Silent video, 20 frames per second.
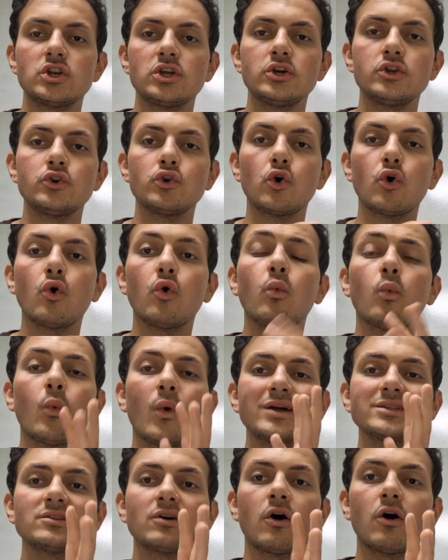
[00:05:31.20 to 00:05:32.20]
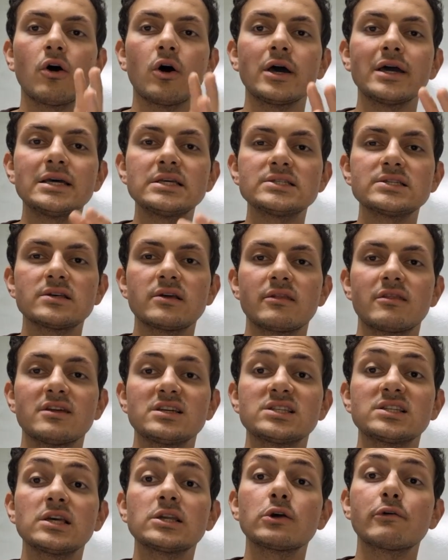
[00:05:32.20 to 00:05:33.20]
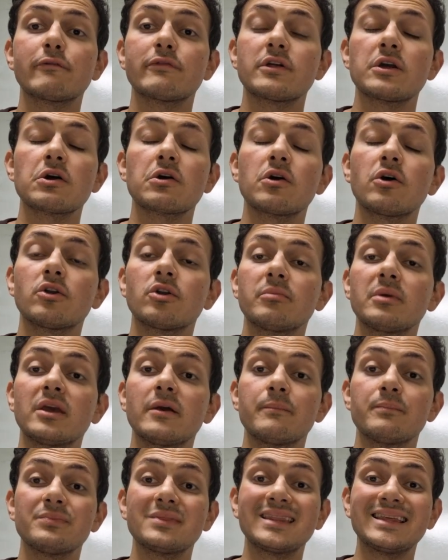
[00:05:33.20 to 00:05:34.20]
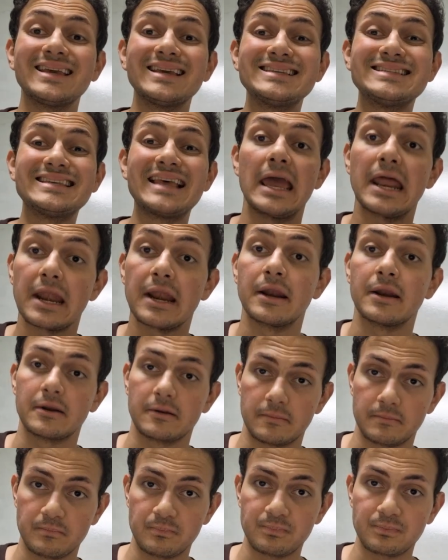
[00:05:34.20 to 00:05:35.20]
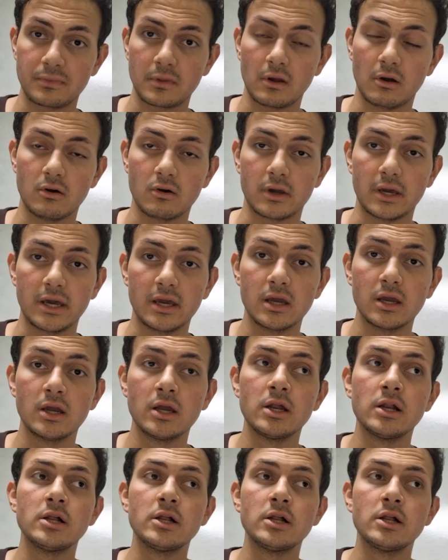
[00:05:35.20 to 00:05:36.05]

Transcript: know what is the state of the economy is in, okay?